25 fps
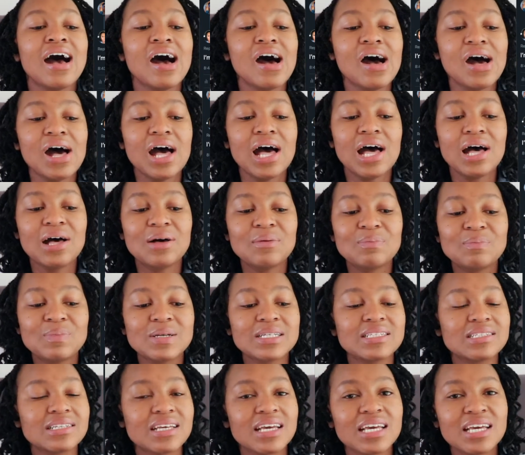
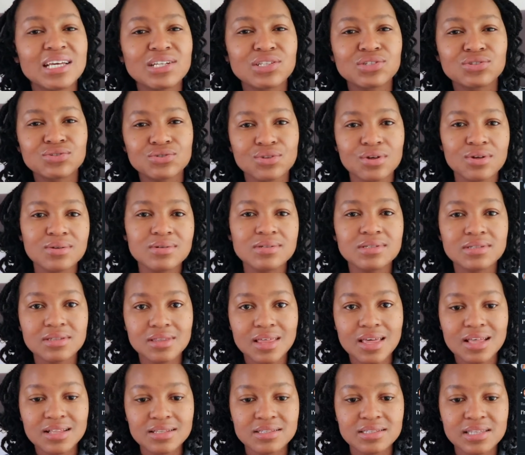But it's those
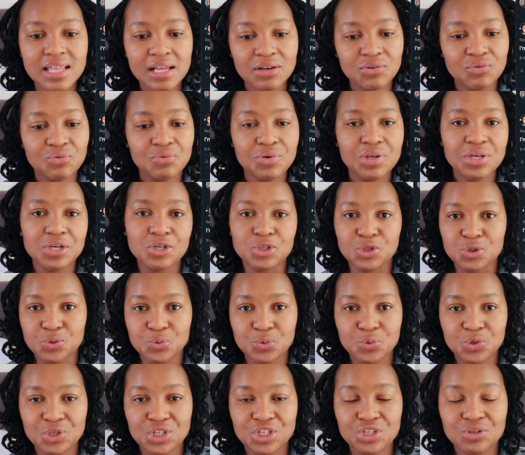things that
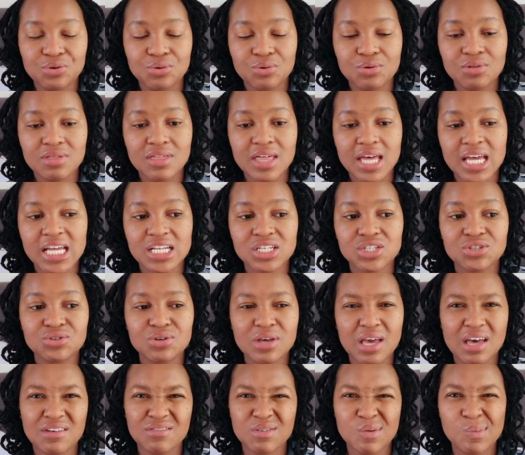reassure you that you
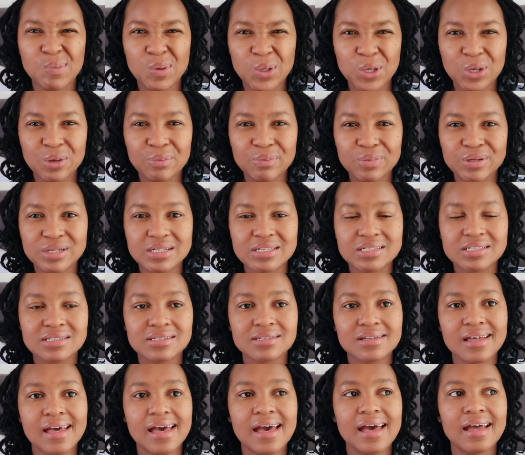have a
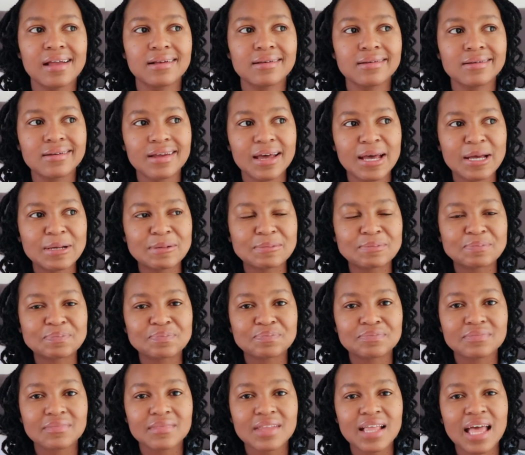purpose. And
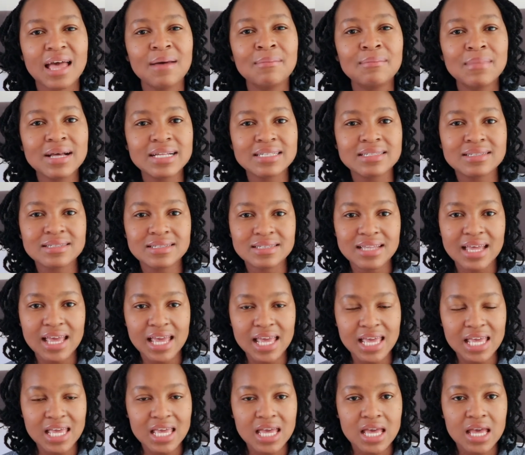I must
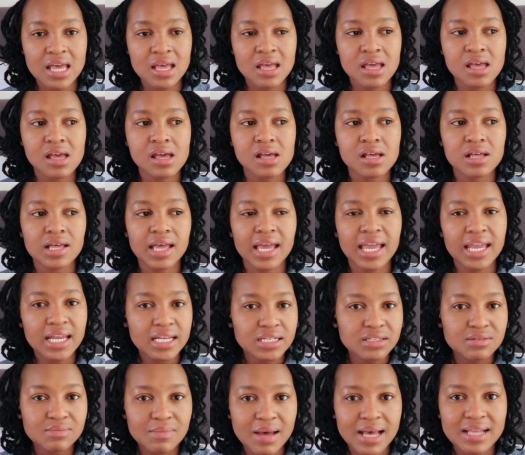say,
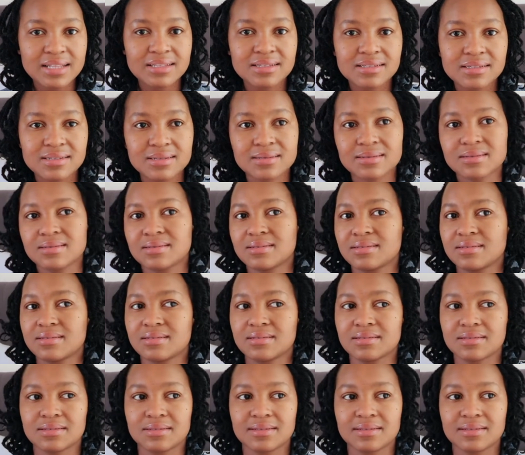8 months